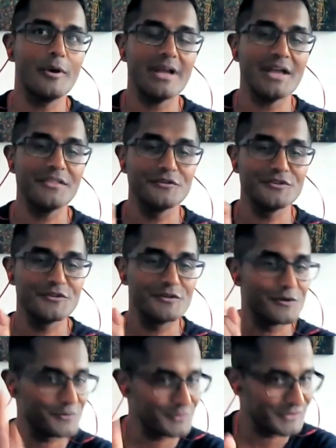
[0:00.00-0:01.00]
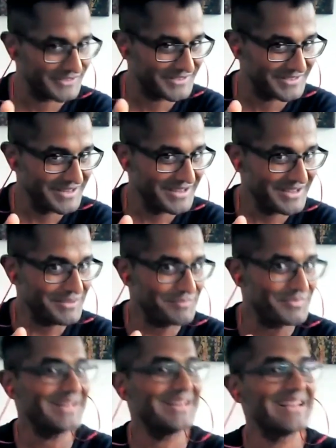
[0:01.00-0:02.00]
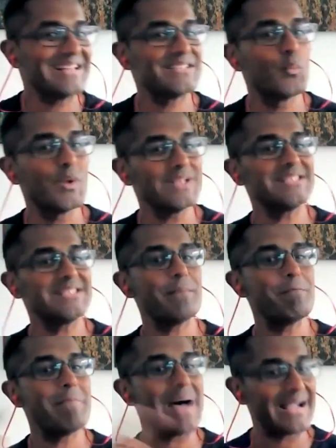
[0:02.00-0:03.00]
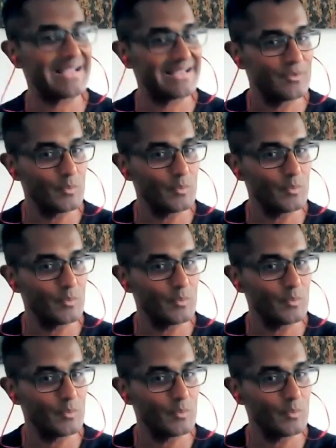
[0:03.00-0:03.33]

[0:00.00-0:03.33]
about atherosclerosis, but let's one step back.